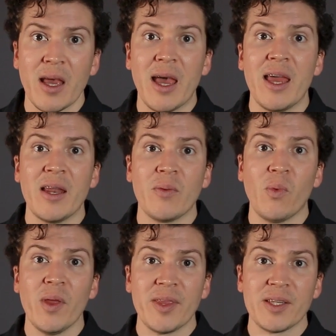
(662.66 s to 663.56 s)

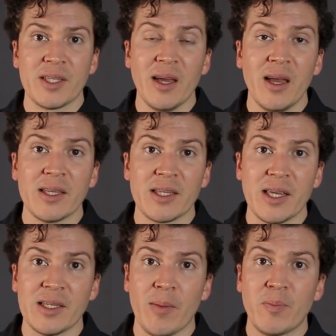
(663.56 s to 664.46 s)
And what this does
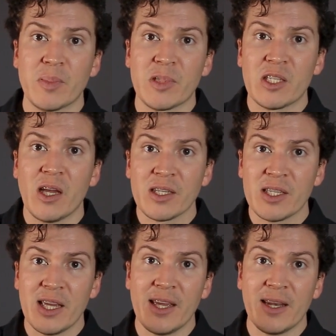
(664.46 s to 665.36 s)
is it
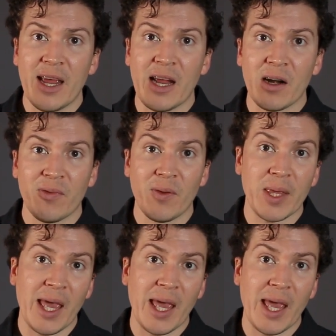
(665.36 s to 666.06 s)
sucks in air from